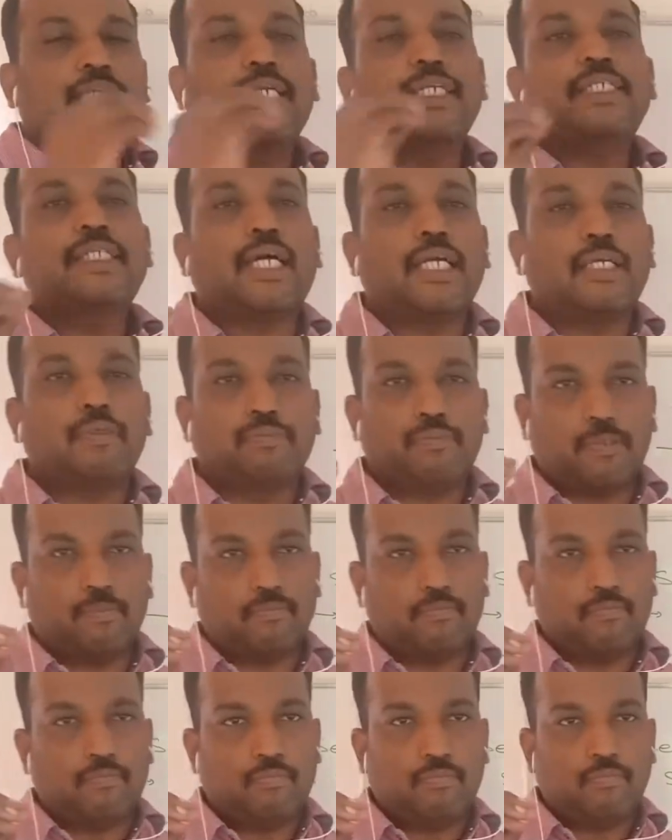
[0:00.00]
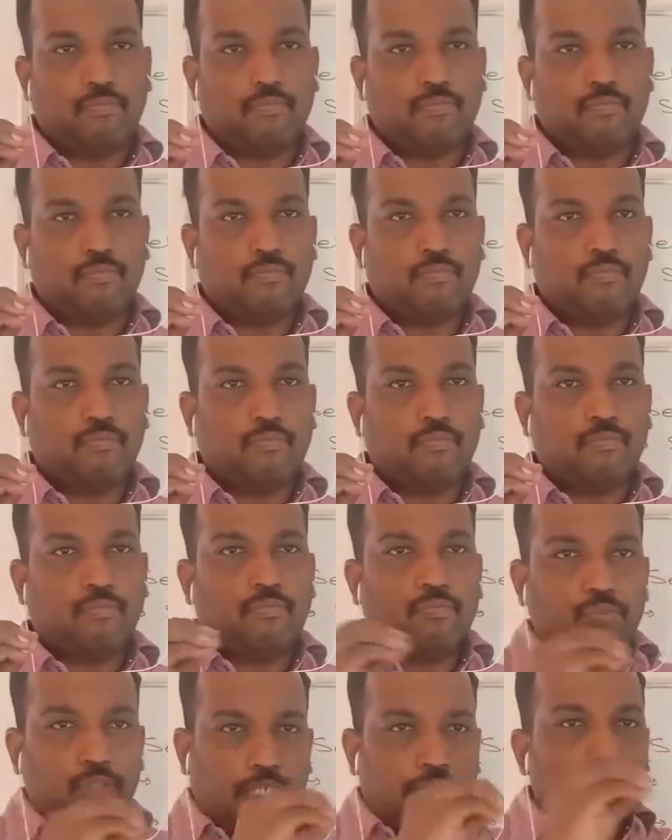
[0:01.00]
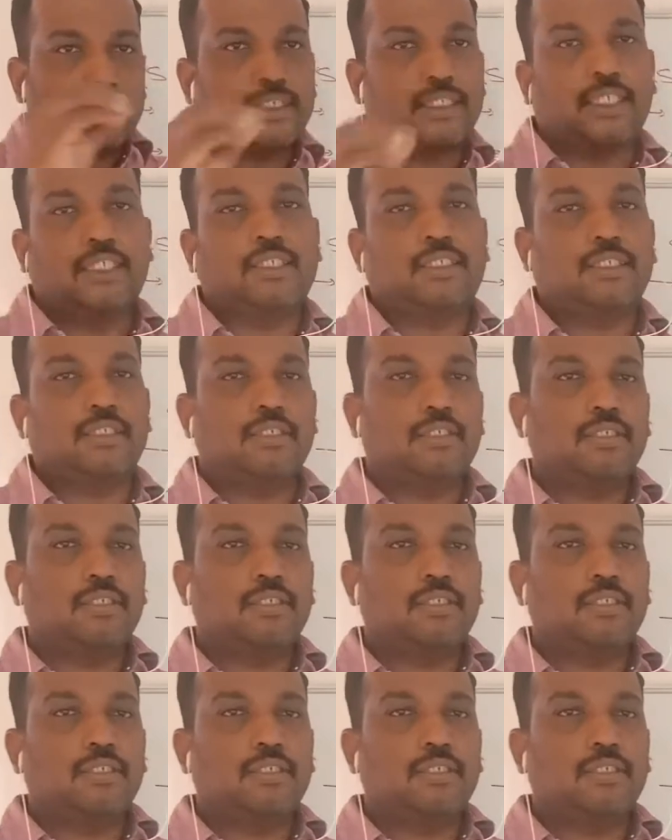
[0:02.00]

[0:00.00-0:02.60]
a die from that set.